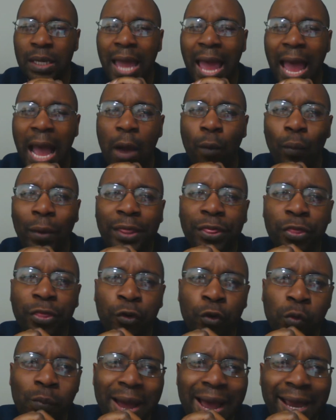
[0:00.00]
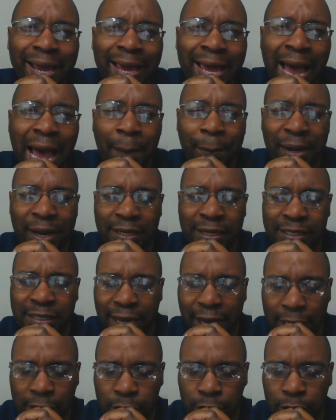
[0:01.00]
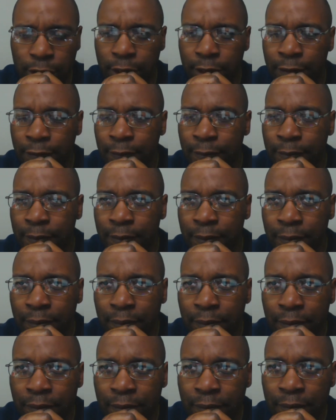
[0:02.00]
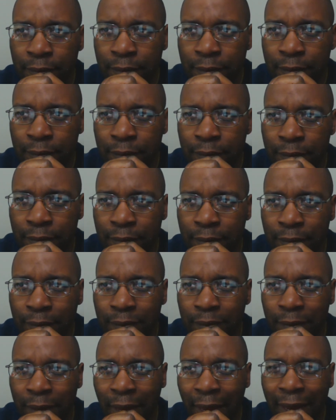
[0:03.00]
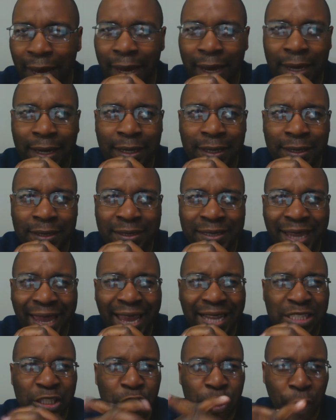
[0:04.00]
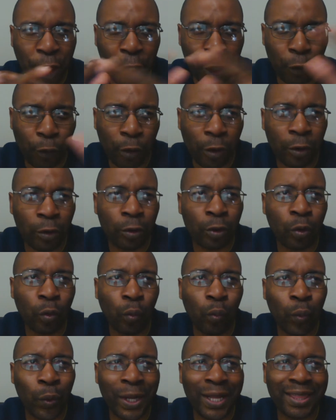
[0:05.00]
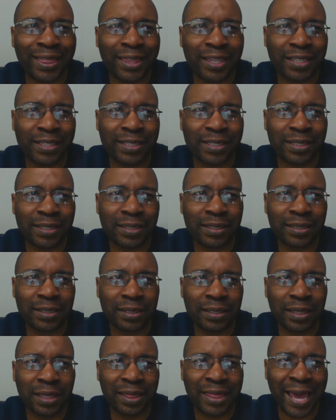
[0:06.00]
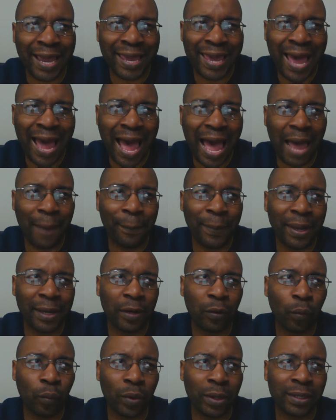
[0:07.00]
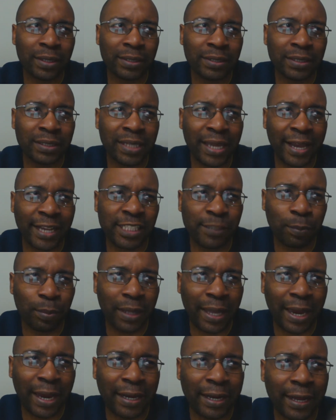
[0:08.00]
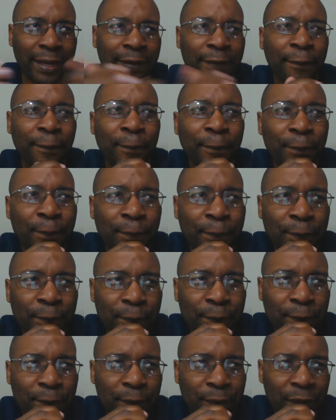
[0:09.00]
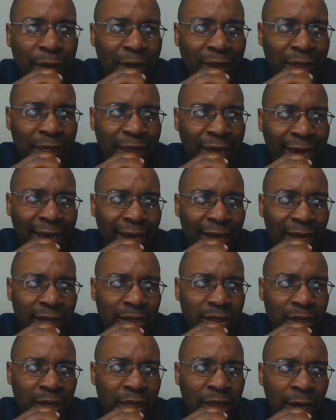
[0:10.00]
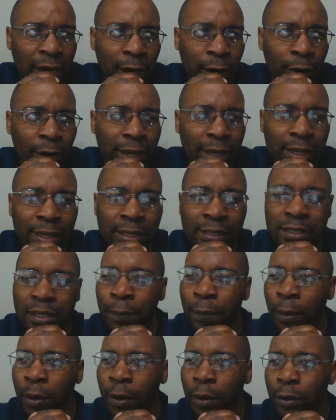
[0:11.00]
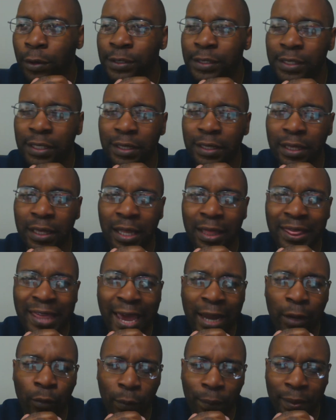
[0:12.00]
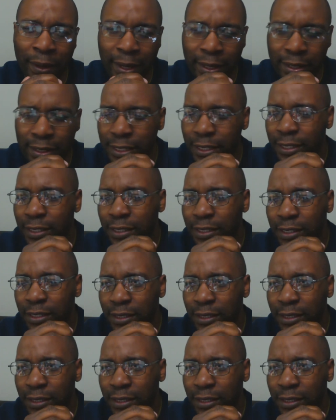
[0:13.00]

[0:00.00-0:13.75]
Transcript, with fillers: I went through my comment section, and in general, what that comment was explaining that there is a person that repented,